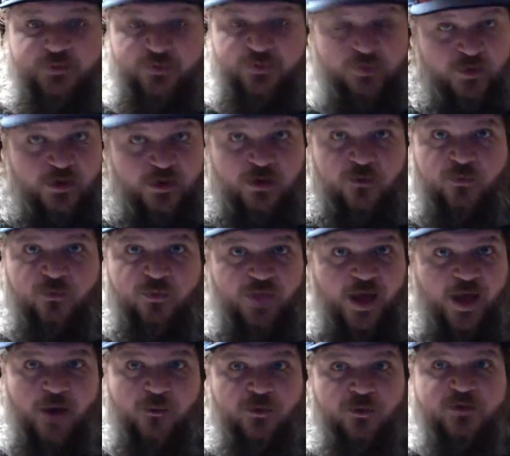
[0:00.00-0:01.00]

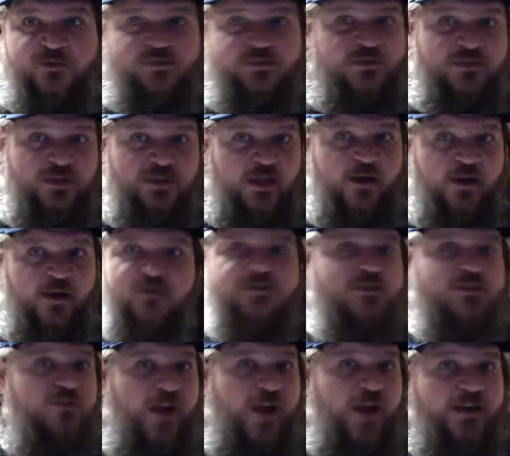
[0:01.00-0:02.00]
that was their
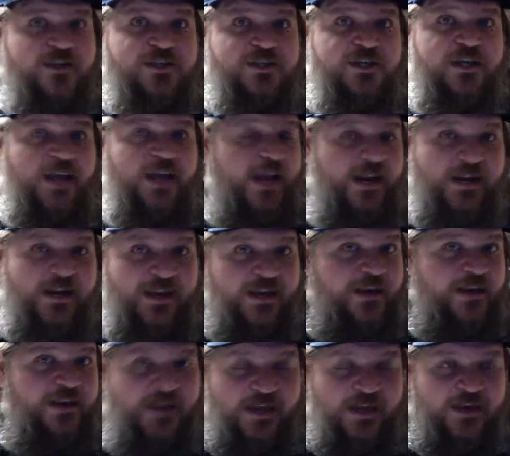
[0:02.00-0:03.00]
strategy, and
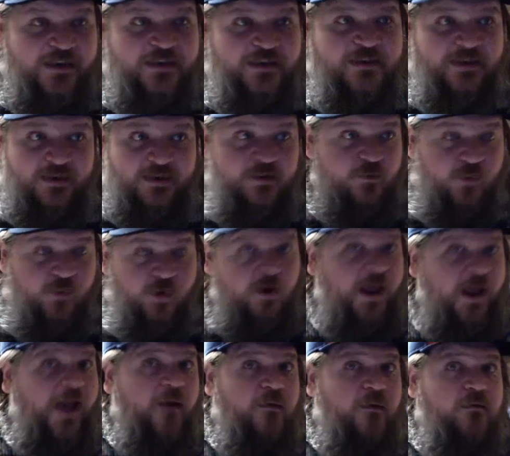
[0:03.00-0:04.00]
it didn't
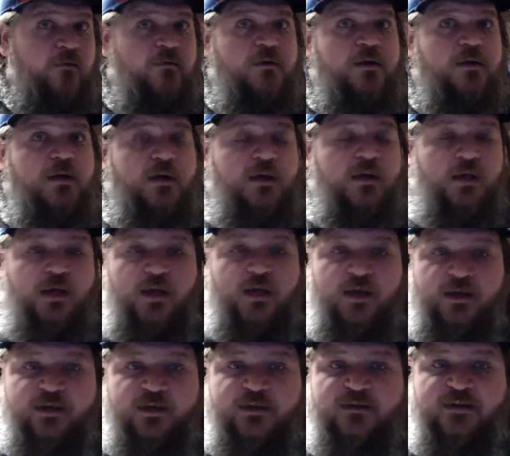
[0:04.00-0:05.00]
work out.
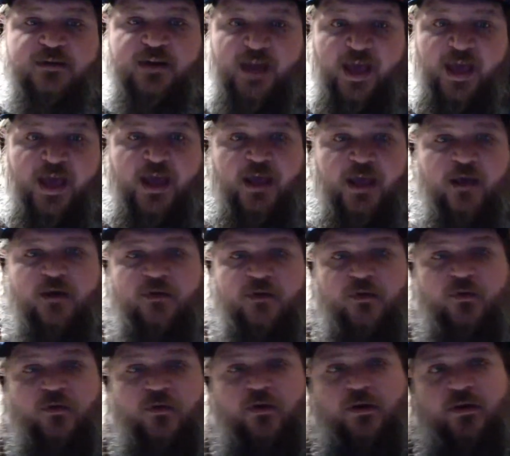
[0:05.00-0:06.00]
Today,
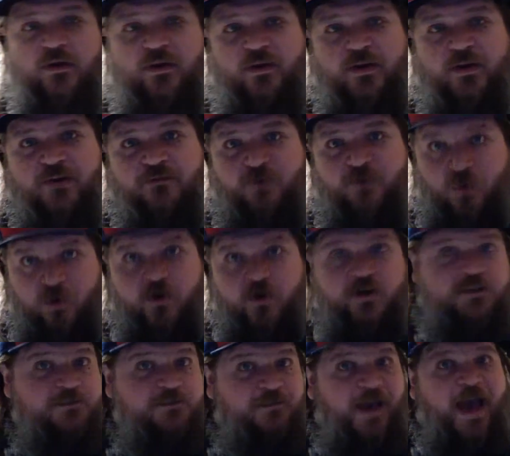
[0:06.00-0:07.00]
if
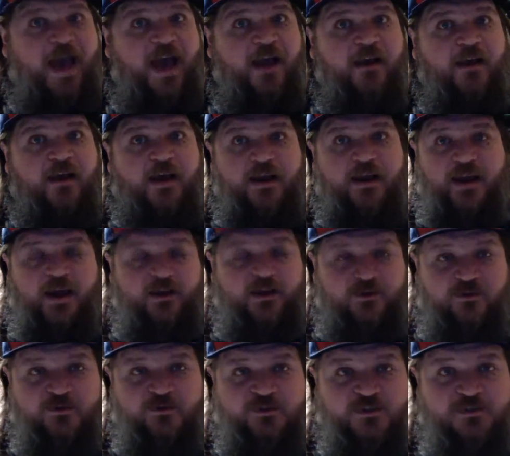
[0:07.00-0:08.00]
Gordon is back, and I
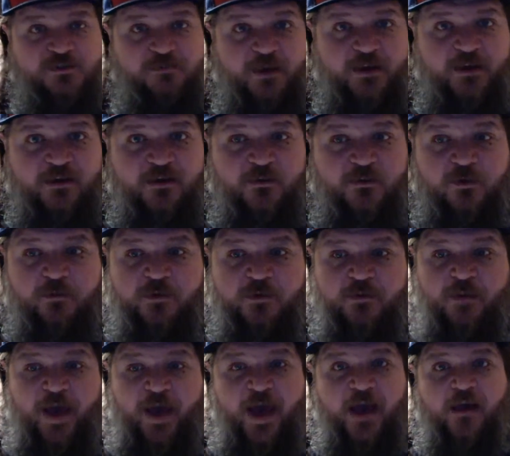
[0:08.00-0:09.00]
do suspect he will be
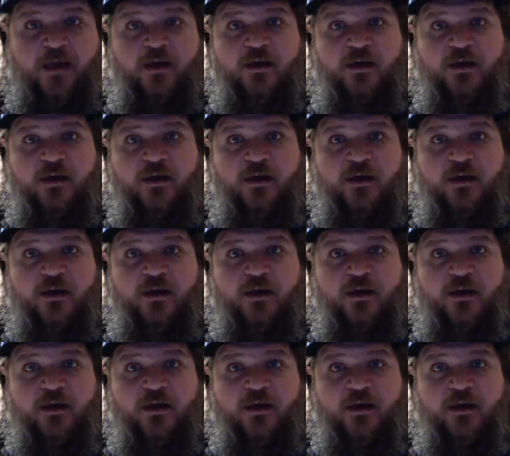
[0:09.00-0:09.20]
back,